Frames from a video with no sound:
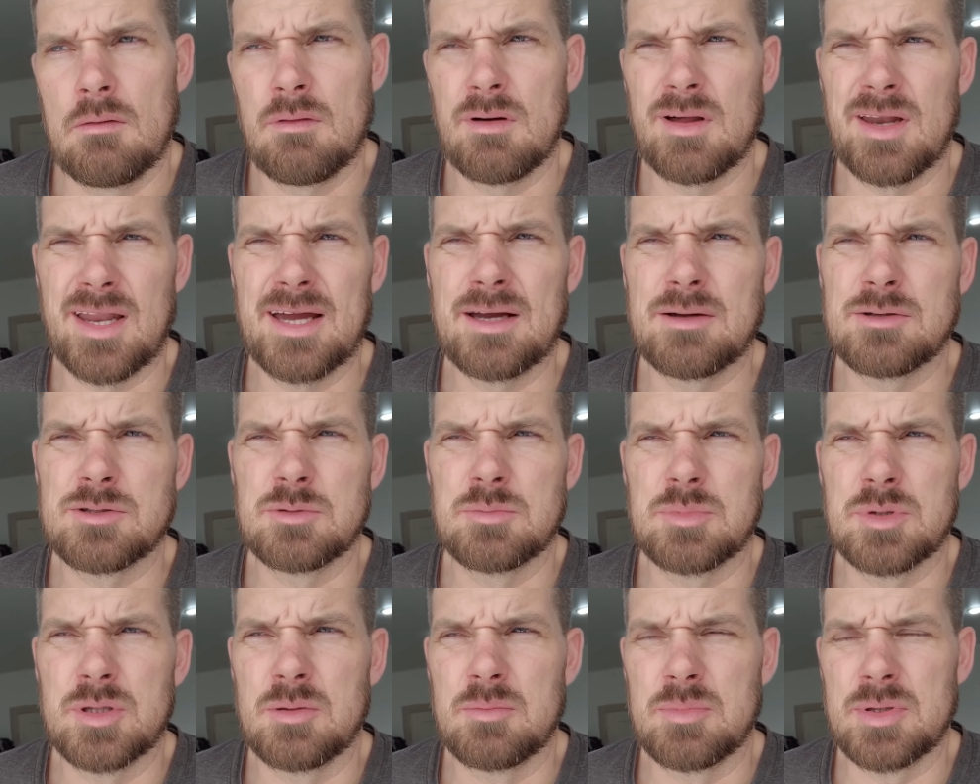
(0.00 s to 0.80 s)
well, language
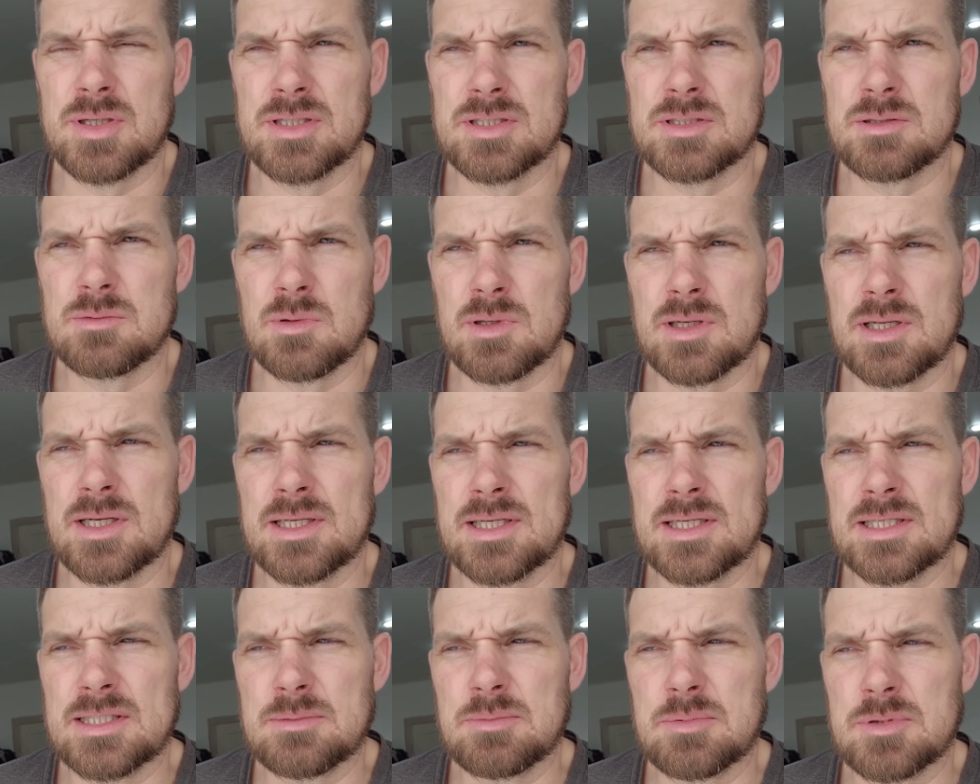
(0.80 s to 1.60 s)
would be the biggest one,
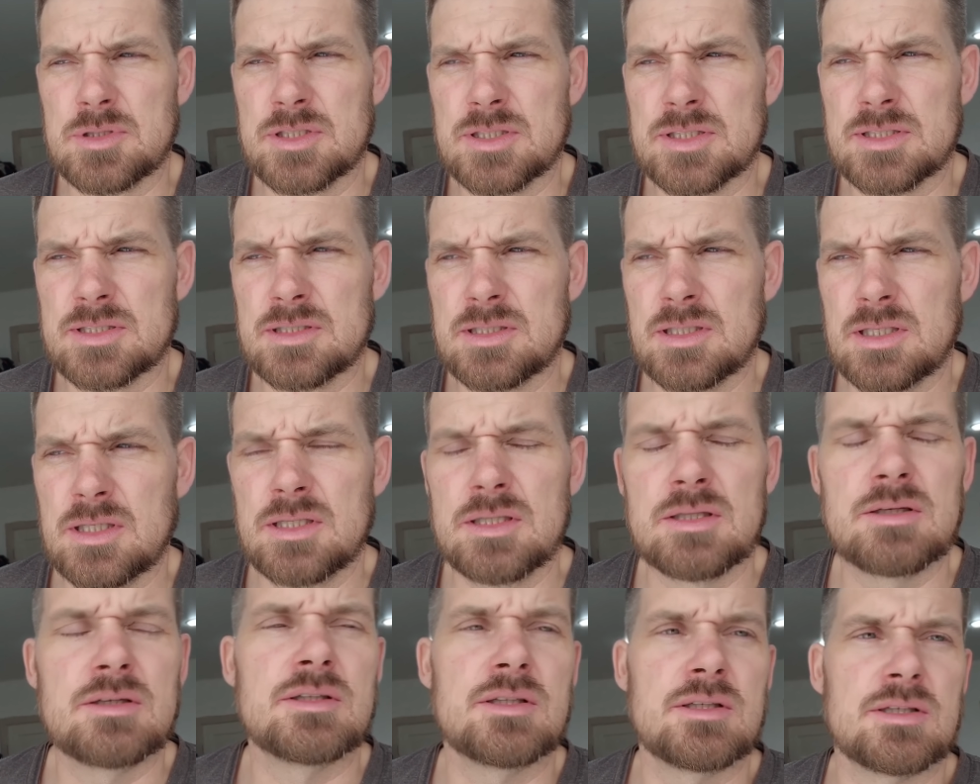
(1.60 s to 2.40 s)
I guess. But just
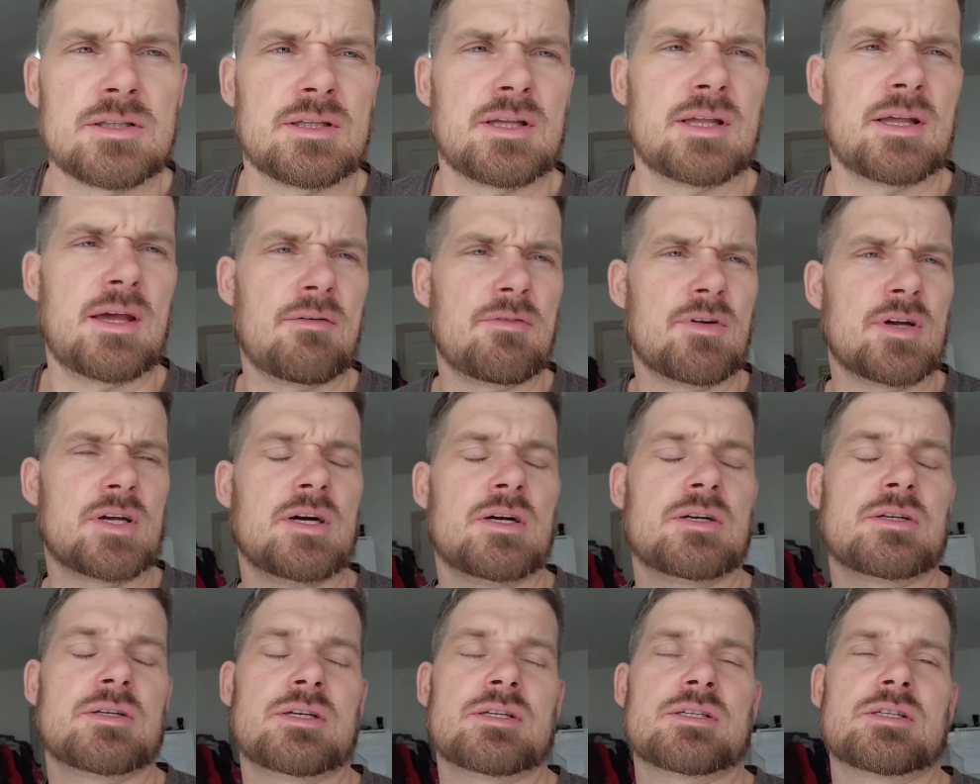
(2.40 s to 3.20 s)
every
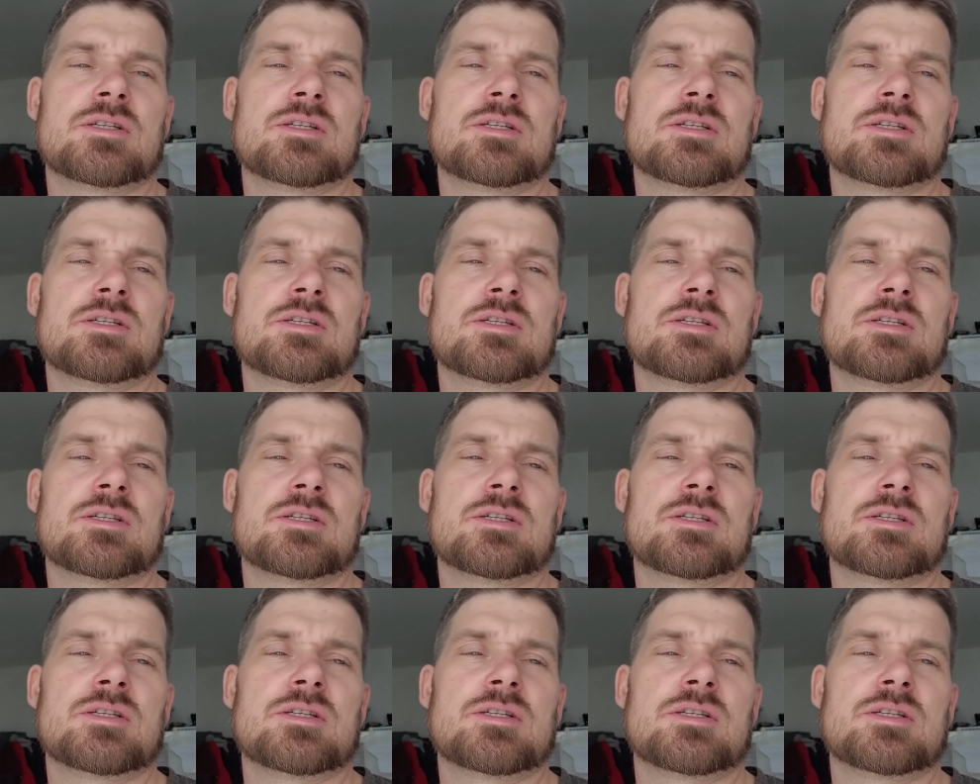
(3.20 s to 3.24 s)
country